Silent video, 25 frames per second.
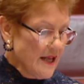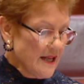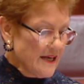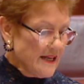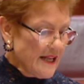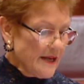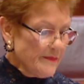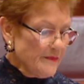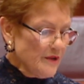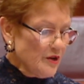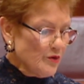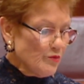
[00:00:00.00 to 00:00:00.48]

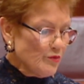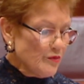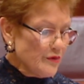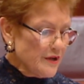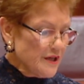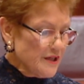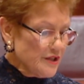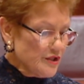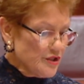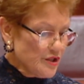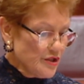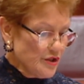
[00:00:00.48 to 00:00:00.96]
Let me
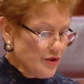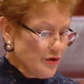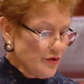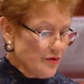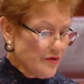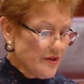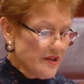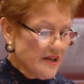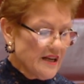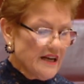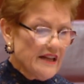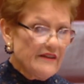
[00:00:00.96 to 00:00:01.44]
read to you
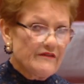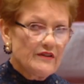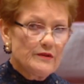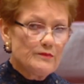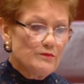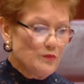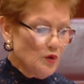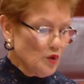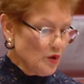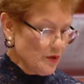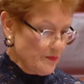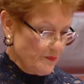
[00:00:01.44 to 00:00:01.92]
the
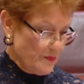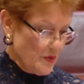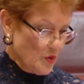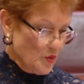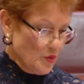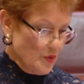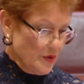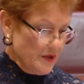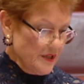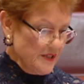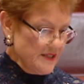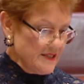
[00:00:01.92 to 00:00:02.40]
11 bullet
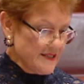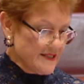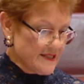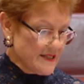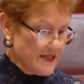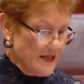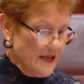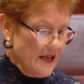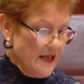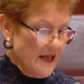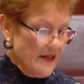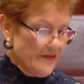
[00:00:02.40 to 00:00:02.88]

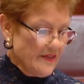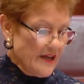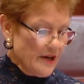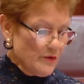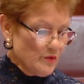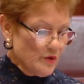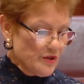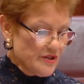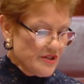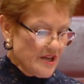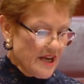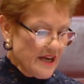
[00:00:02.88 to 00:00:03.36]
points that
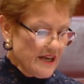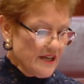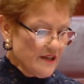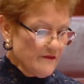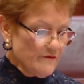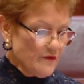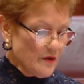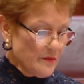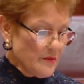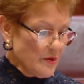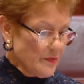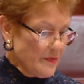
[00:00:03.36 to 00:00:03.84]
were
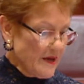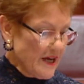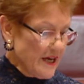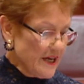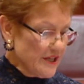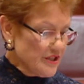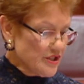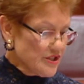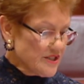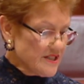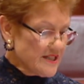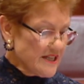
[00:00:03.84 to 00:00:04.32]
taken from the
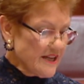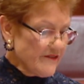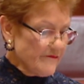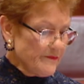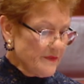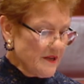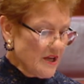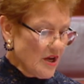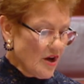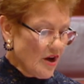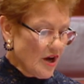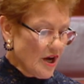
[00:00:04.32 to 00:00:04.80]
pages left
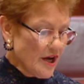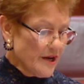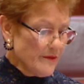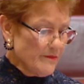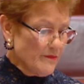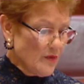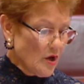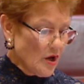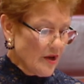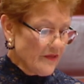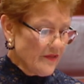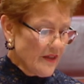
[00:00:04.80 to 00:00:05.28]
behind
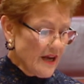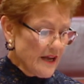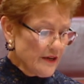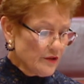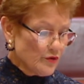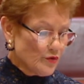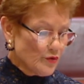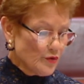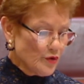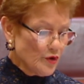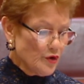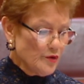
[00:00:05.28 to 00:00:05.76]
by
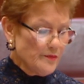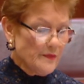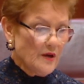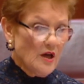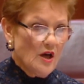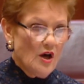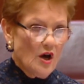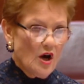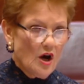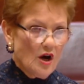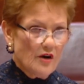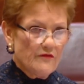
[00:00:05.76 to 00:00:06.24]
that group
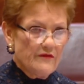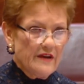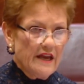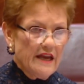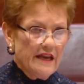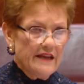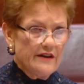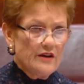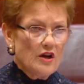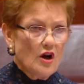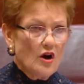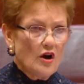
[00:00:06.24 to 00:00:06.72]
of
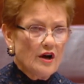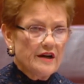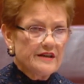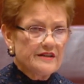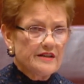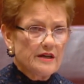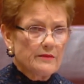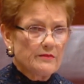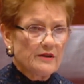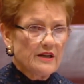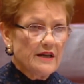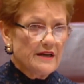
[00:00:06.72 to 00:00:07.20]

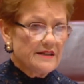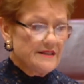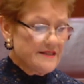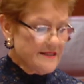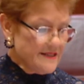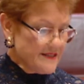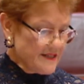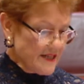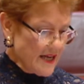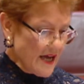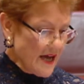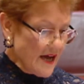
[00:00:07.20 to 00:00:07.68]
NIAA
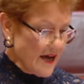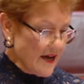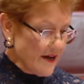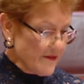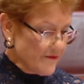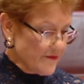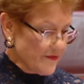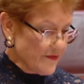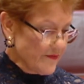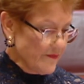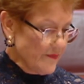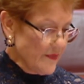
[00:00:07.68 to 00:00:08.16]

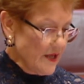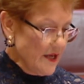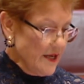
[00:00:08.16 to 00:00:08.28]
staff.